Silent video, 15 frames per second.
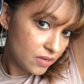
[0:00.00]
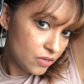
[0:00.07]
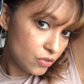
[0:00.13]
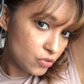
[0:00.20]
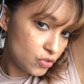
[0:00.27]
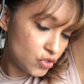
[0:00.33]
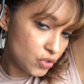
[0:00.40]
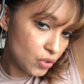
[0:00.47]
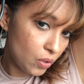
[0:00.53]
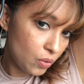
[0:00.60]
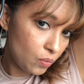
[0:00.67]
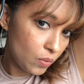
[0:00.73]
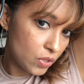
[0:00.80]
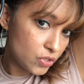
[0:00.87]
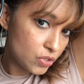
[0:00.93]
You
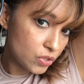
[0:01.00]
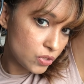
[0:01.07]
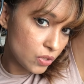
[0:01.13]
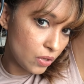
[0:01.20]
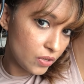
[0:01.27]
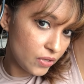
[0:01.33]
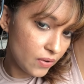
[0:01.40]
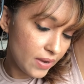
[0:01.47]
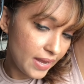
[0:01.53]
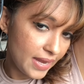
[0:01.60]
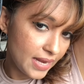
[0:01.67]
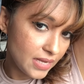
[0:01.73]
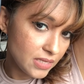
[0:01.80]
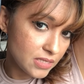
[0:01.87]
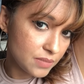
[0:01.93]
don't want to tong your
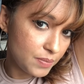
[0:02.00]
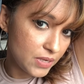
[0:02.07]
ends,